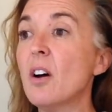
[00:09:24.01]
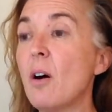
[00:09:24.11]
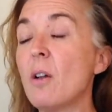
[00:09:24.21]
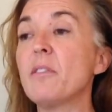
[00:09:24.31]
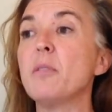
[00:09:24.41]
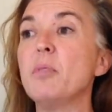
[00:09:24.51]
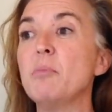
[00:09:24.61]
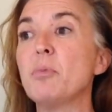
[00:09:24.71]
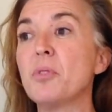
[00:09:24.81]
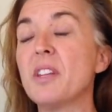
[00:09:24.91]
all of the
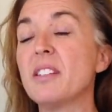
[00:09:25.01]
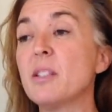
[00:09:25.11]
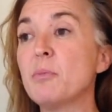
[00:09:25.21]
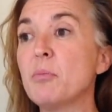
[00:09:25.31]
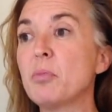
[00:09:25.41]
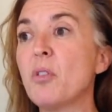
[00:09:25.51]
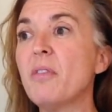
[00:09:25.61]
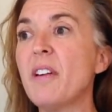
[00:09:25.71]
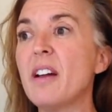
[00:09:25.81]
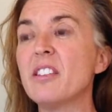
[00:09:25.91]
people with that symptom
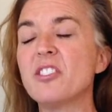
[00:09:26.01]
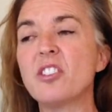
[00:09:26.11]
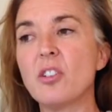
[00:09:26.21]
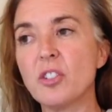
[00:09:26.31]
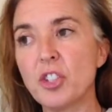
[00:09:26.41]
profile and start